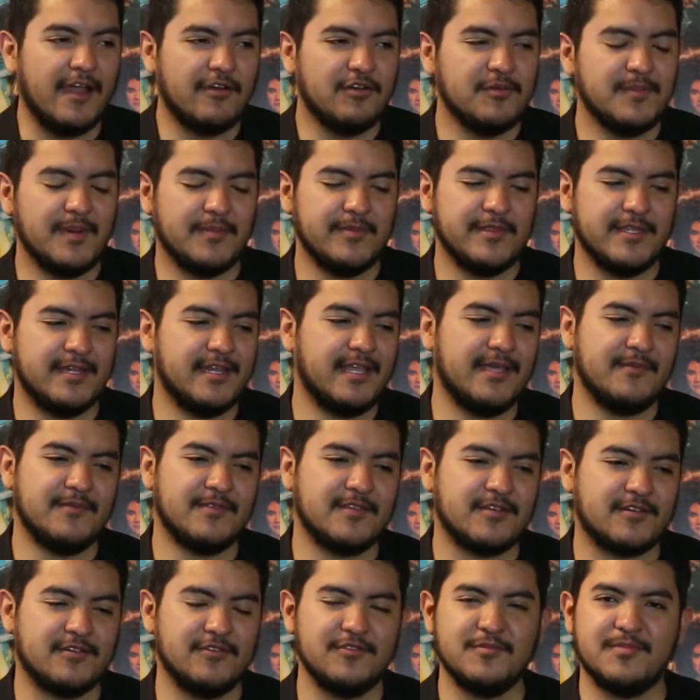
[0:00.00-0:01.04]
don't remember the name of the
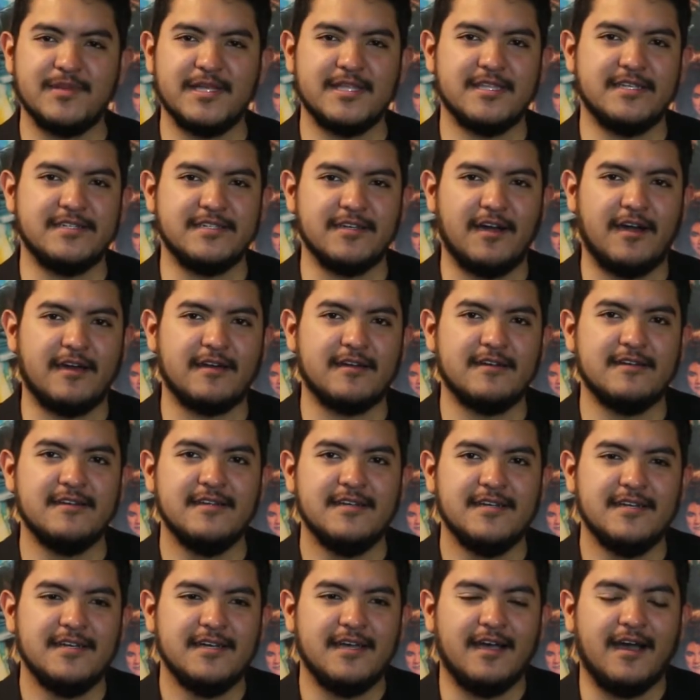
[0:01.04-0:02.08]
girl who played the daughter,
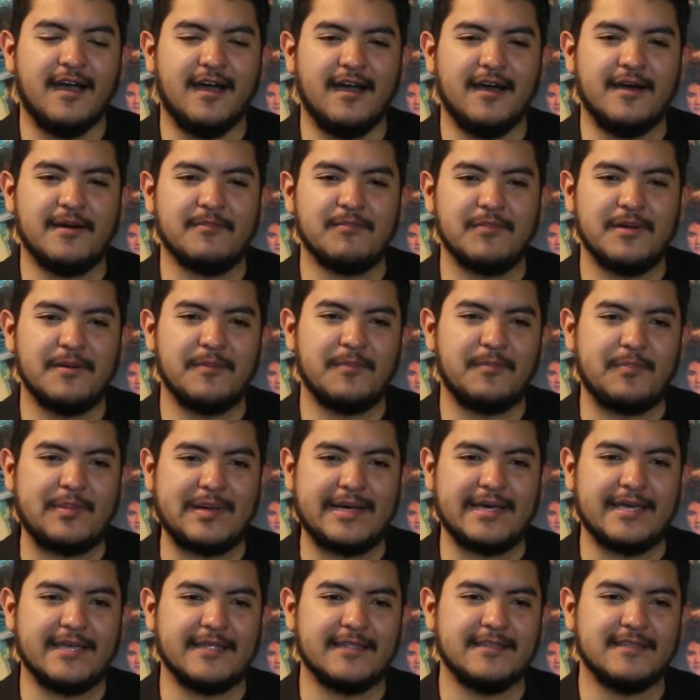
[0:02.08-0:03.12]

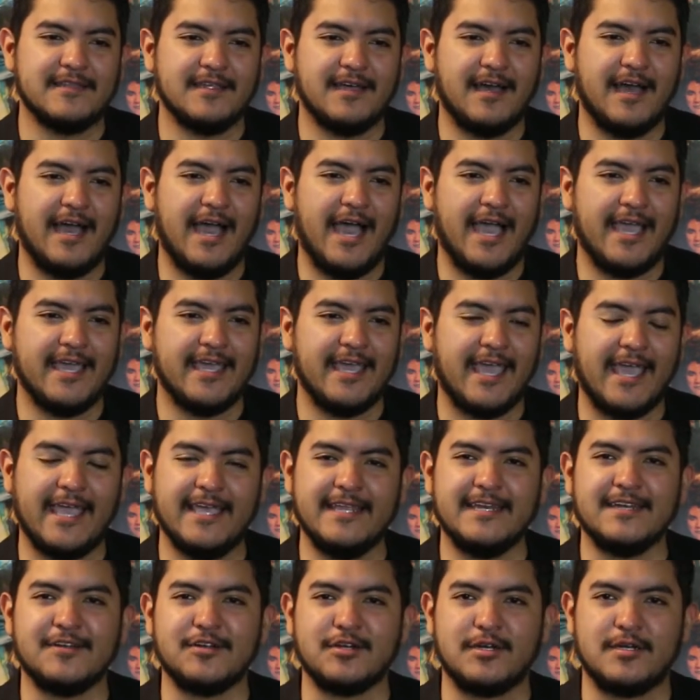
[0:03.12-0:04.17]
but I
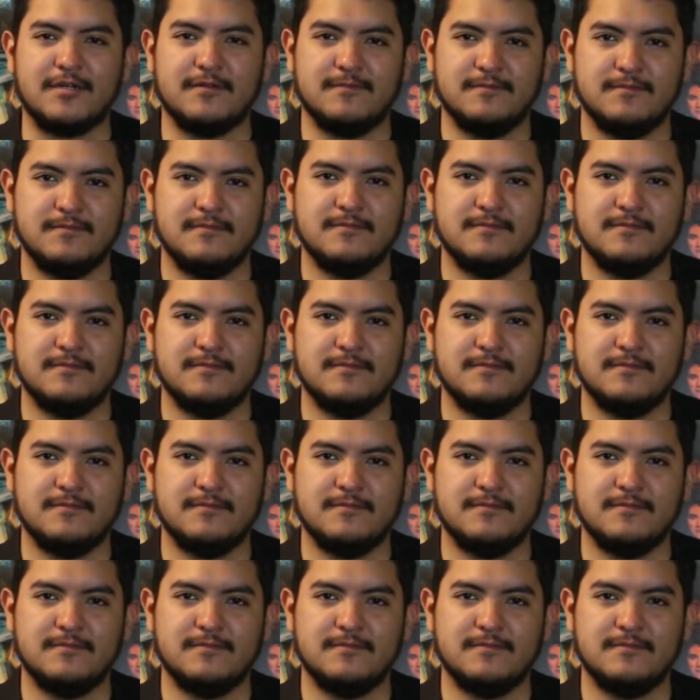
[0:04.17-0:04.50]
hated her.